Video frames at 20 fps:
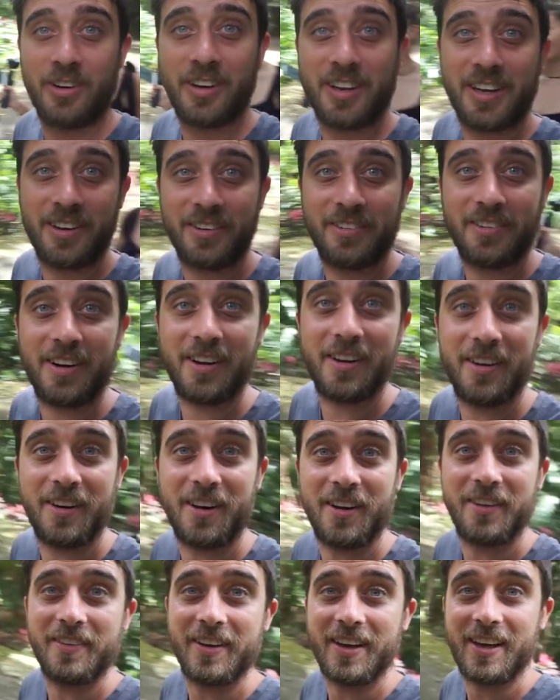looking road
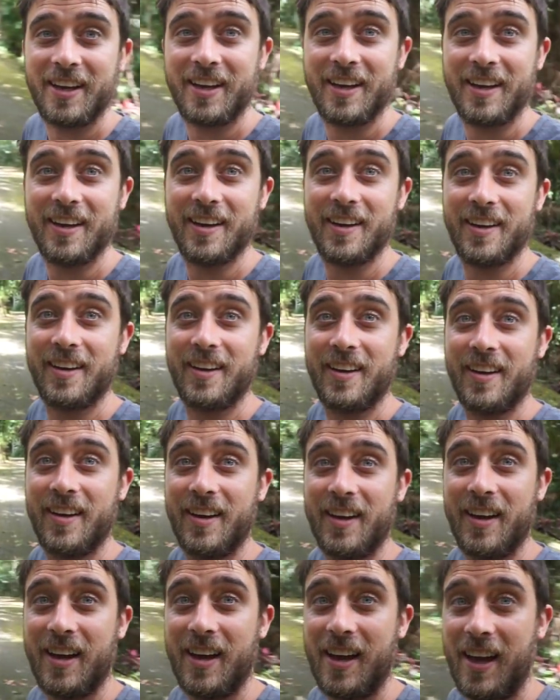over here. It's
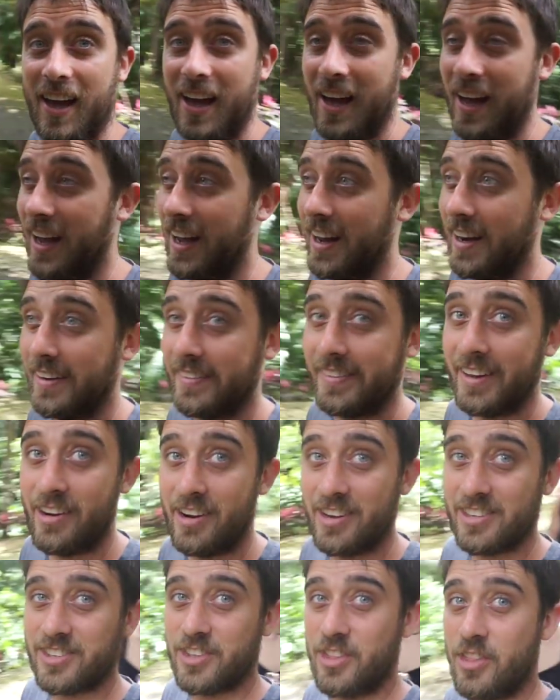awesome. And there
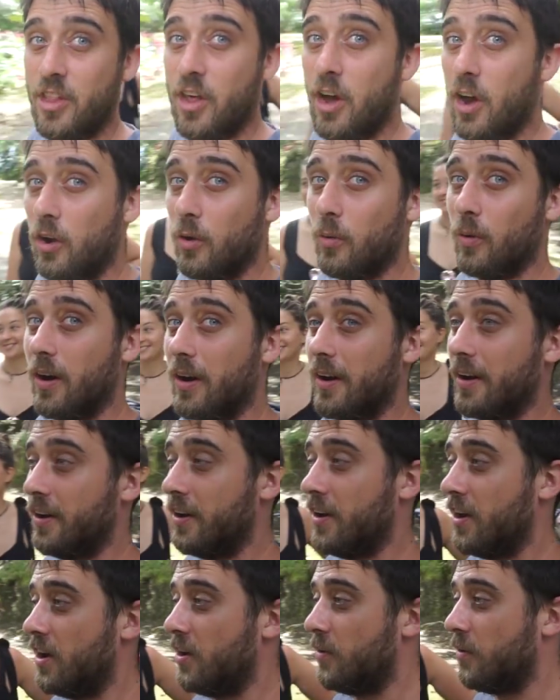is no one,
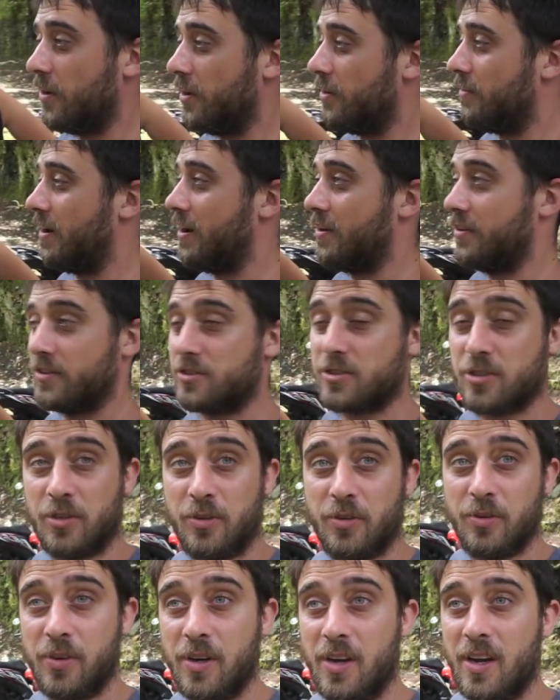no one around at
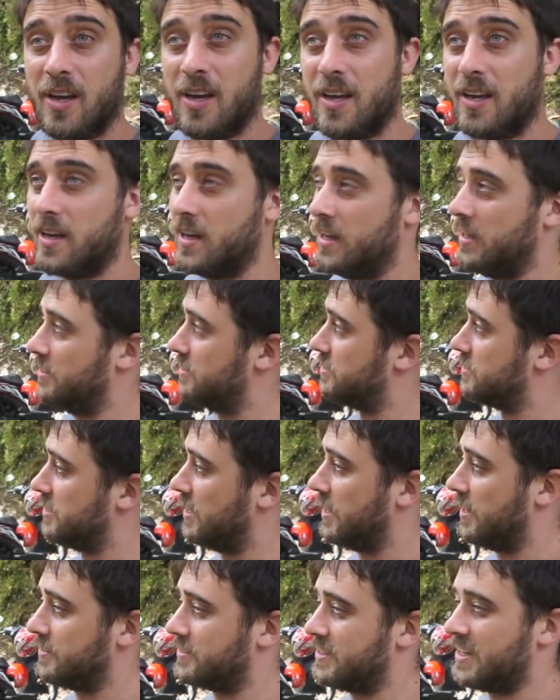all. It's
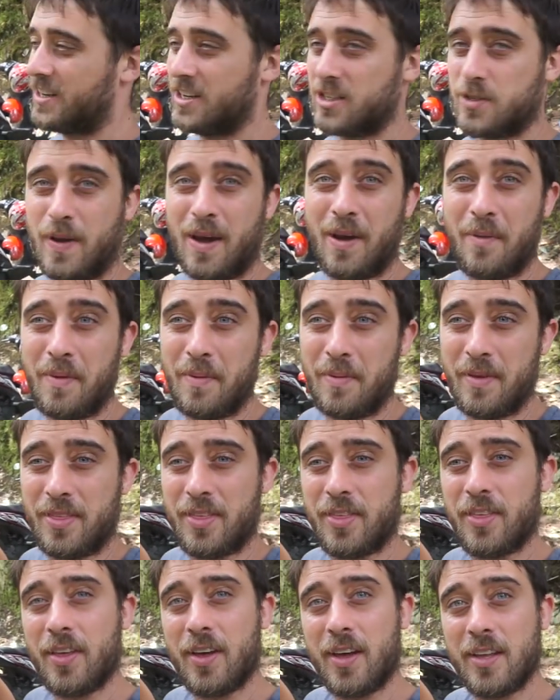taken us about maybe
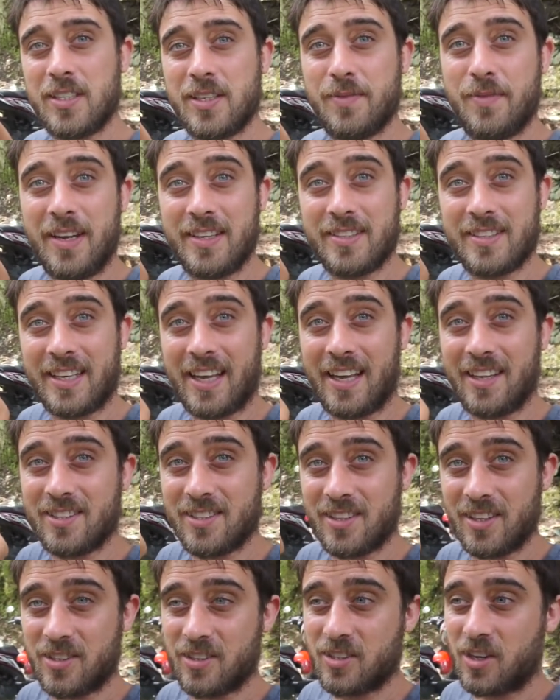30 minutes to get to
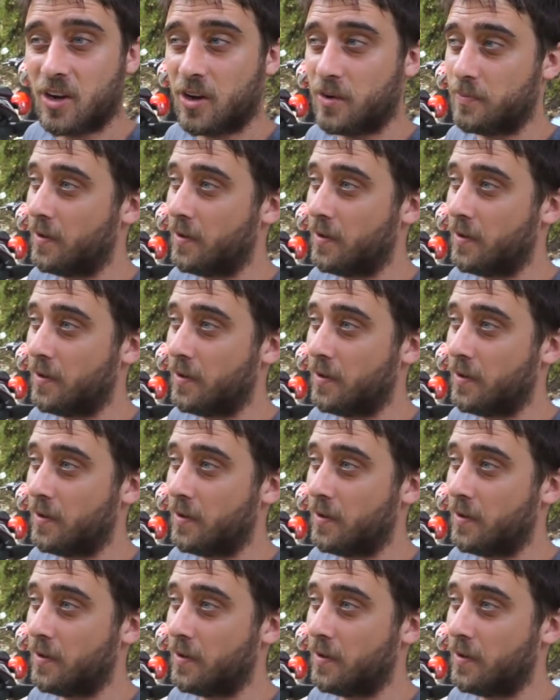the top